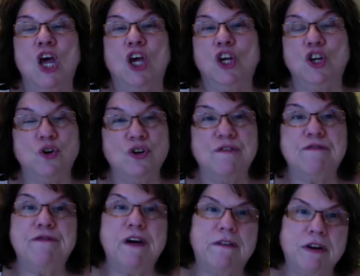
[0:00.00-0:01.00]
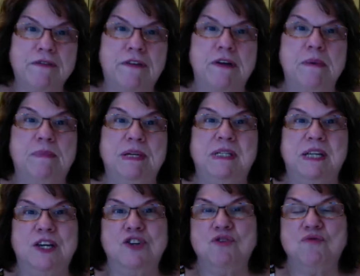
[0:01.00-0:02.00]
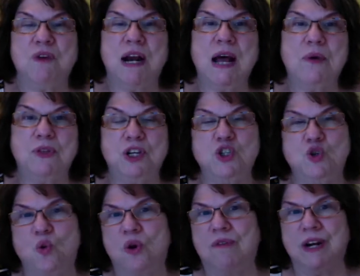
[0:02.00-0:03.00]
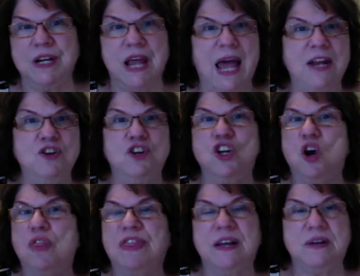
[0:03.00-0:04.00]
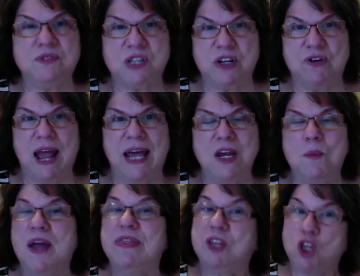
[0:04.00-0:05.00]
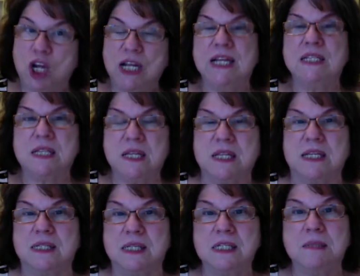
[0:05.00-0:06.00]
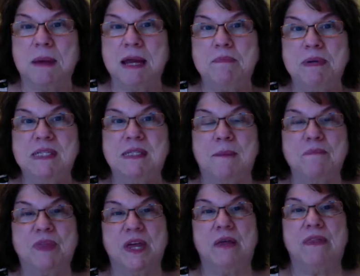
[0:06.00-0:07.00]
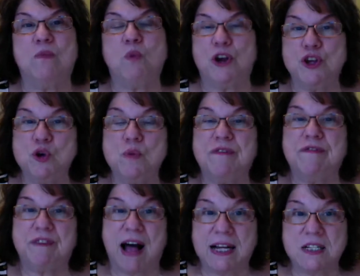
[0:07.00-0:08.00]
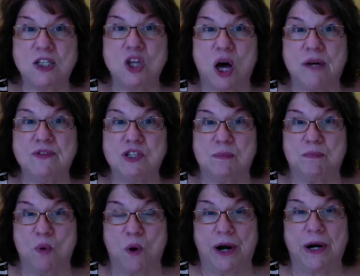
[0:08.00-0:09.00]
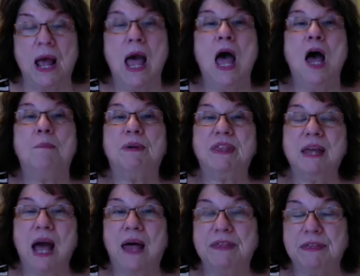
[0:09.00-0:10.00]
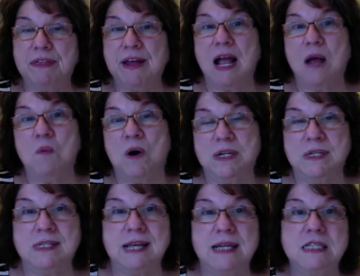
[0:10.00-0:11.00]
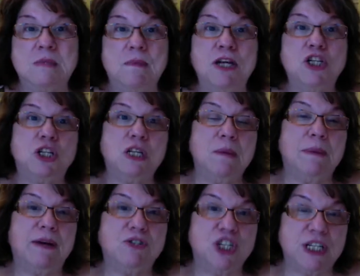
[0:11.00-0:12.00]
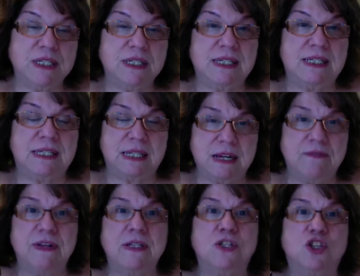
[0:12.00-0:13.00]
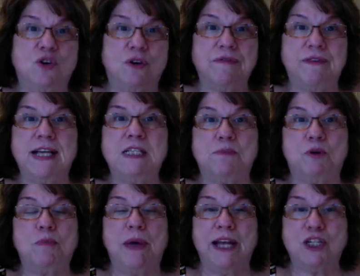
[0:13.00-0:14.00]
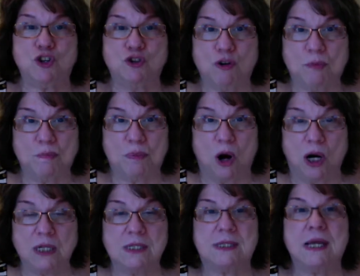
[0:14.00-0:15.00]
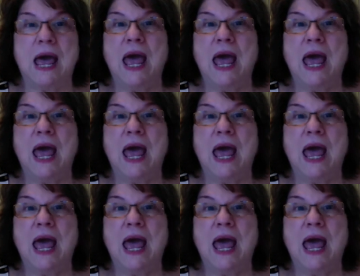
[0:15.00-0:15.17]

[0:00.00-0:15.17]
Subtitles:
you're very, very busy and you run out the door and you don't think of dinner anyway, then look into this. This might be something where you would find a lot of support. But the other thing I want to say, especially about Jen Stevens, her Facebook page and her books,